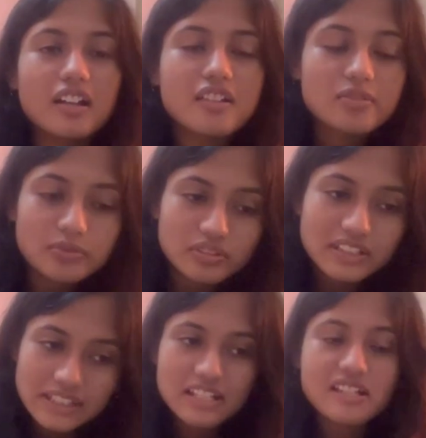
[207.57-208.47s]
So
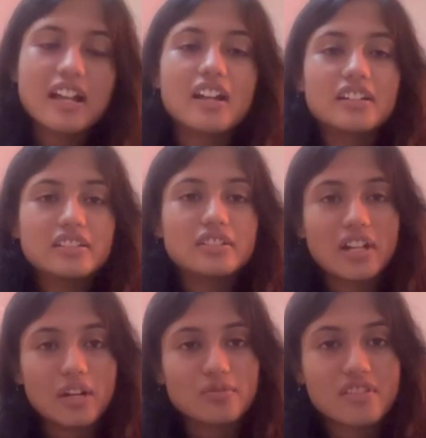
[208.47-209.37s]
these are the
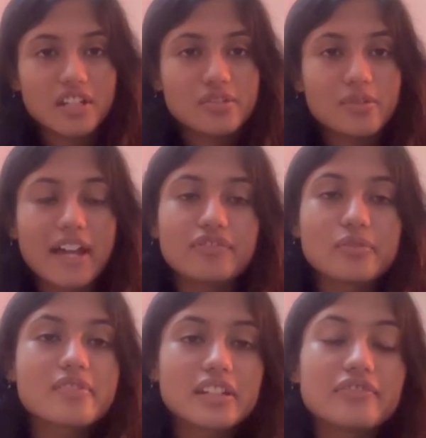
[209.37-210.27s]
rounds that you have
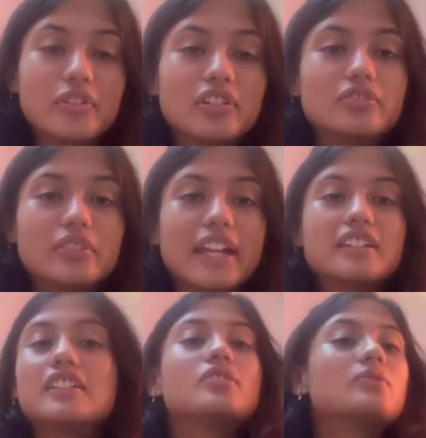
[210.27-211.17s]
to sit for to
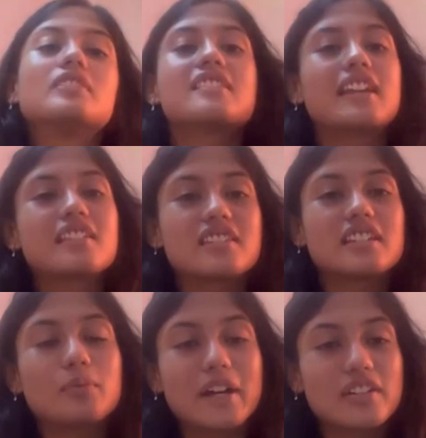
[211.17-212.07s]
get into this
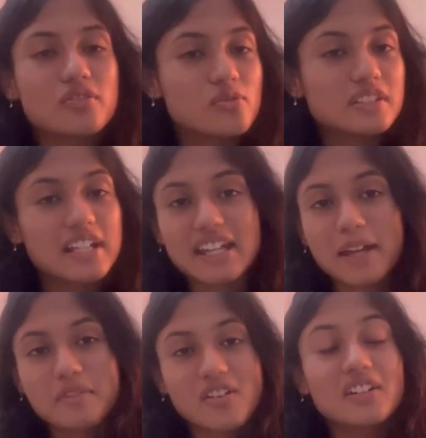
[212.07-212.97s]
SDE1 role that
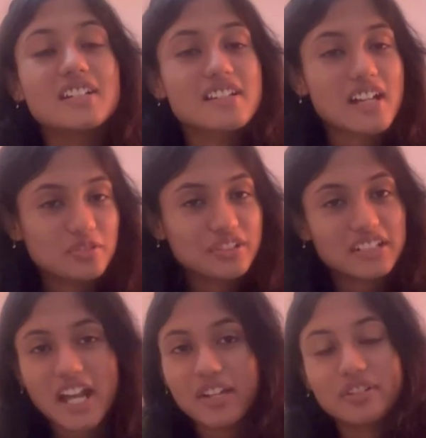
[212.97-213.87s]
Amazon is
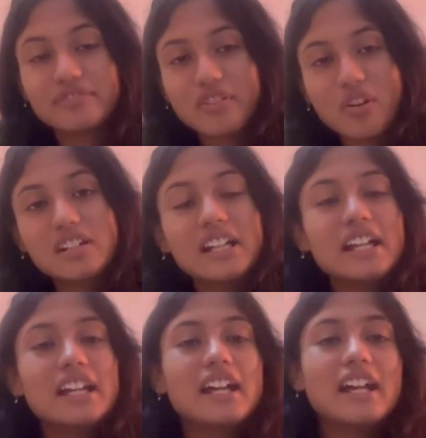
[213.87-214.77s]
currently hiring for.
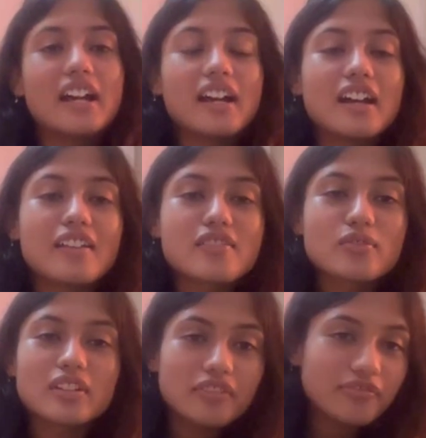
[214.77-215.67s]

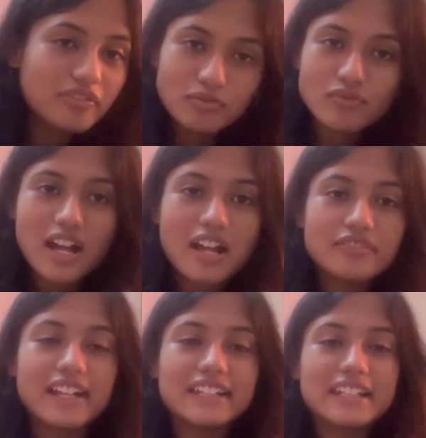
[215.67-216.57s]
So if you are
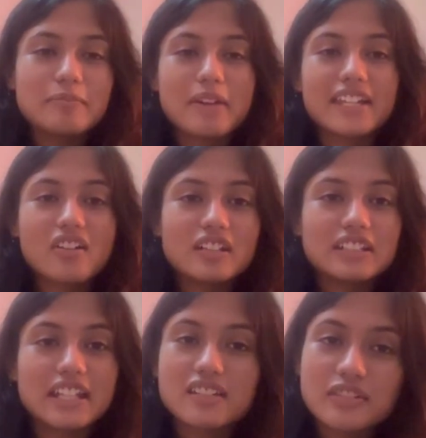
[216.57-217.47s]
finding my
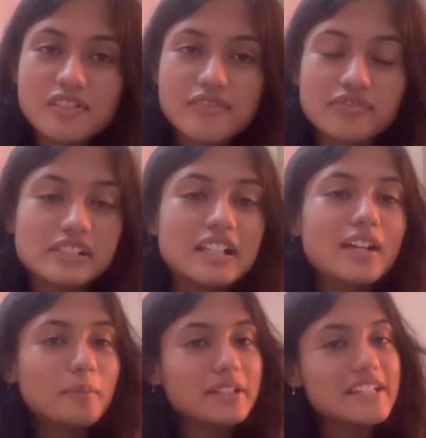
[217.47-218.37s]
content useful,
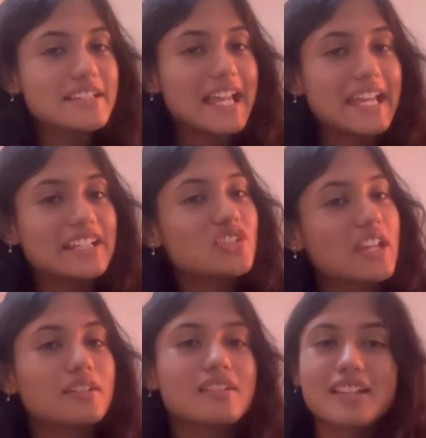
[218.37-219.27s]
please like,
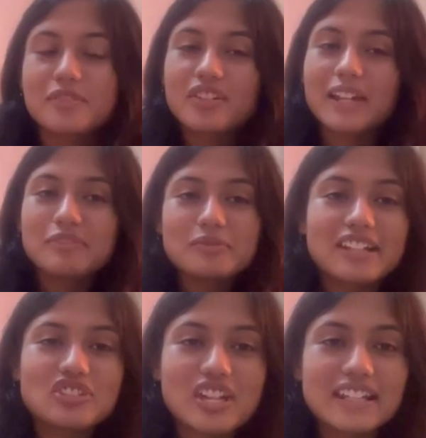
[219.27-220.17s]
share and subscribe to
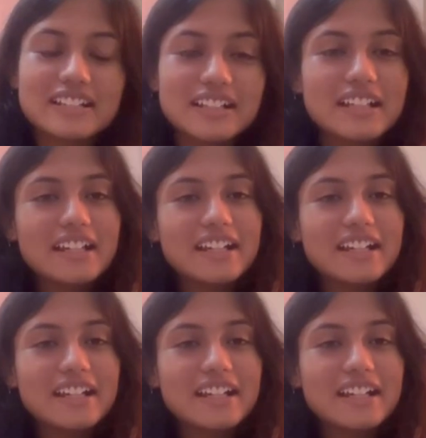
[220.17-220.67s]
my channel.